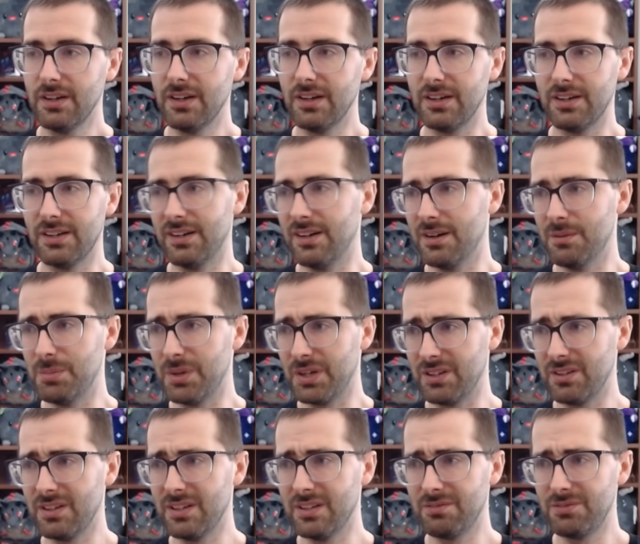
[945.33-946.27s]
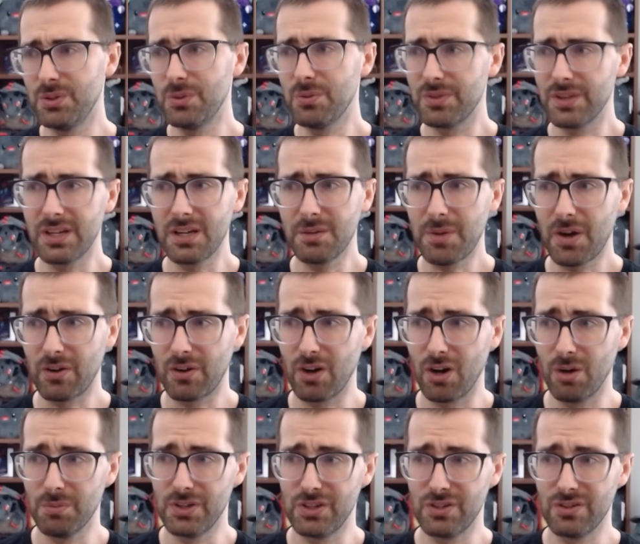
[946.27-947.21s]
But if you think about
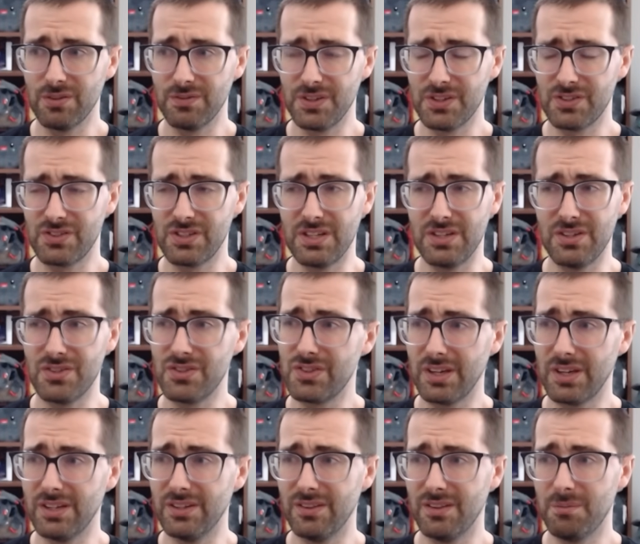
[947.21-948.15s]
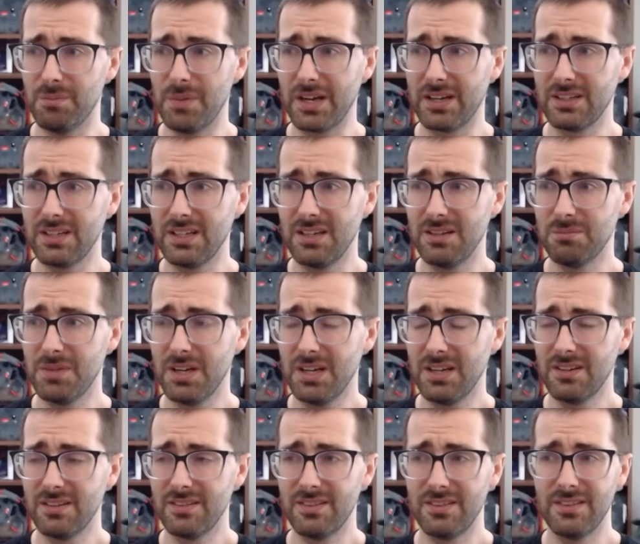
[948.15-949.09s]
Harbinger of the Seas in the metagame,
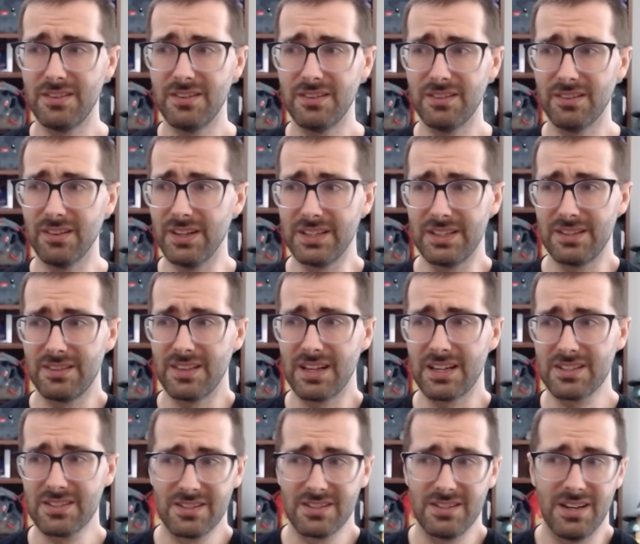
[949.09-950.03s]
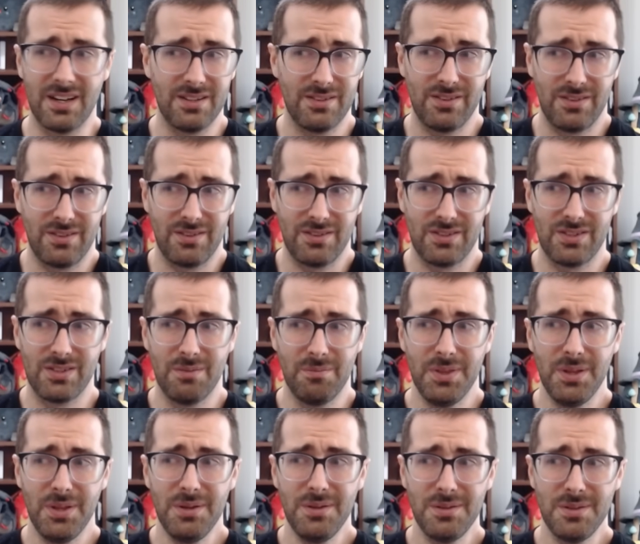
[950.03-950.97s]
like that's not
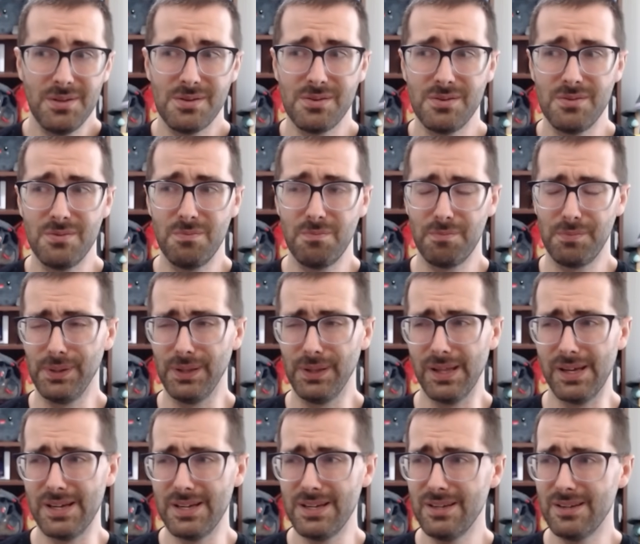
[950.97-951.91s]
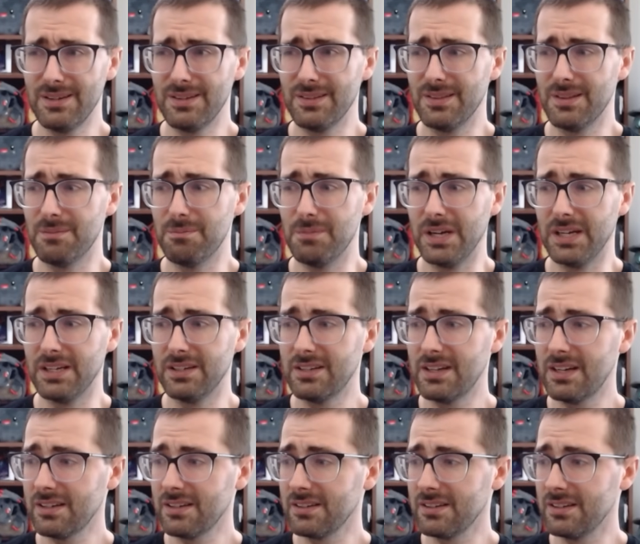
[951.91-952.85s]
something that you play in the main
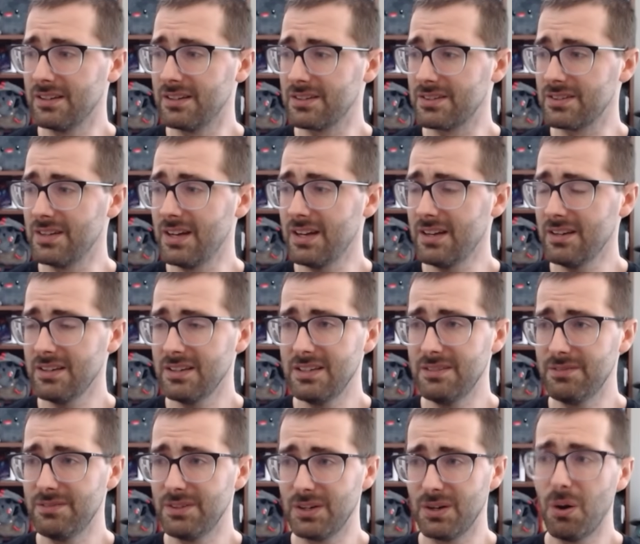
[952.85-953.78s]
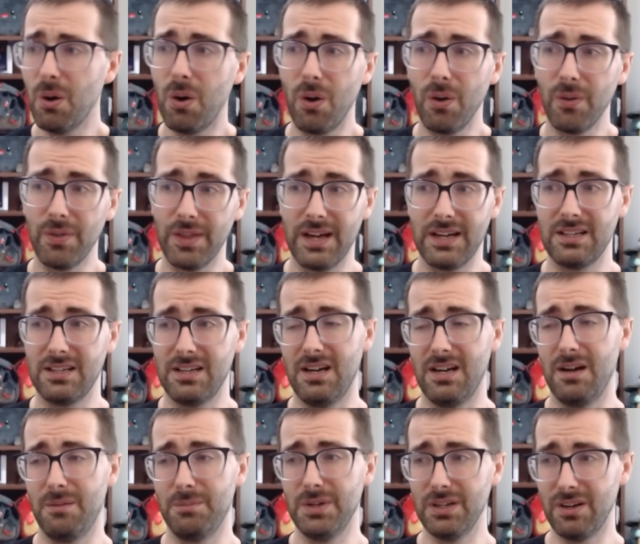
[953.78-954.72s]
deck, and it's not even all that
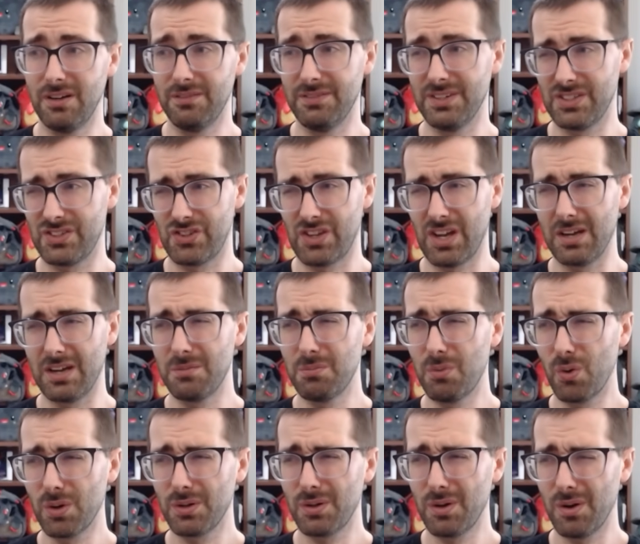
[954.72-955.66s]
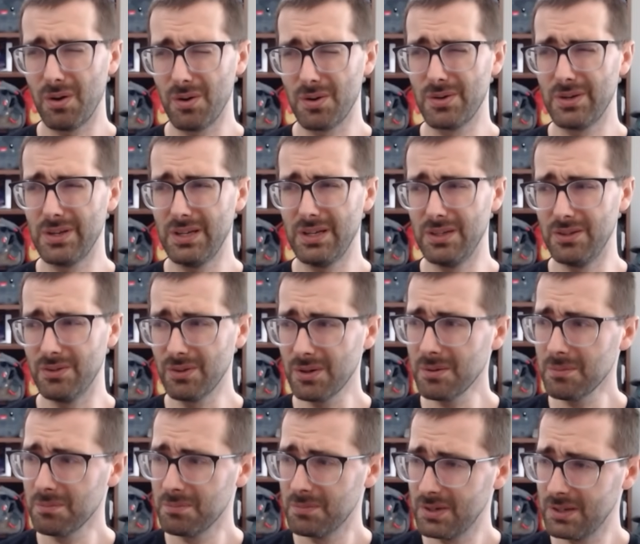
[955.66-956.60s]
common of a sideboard card either.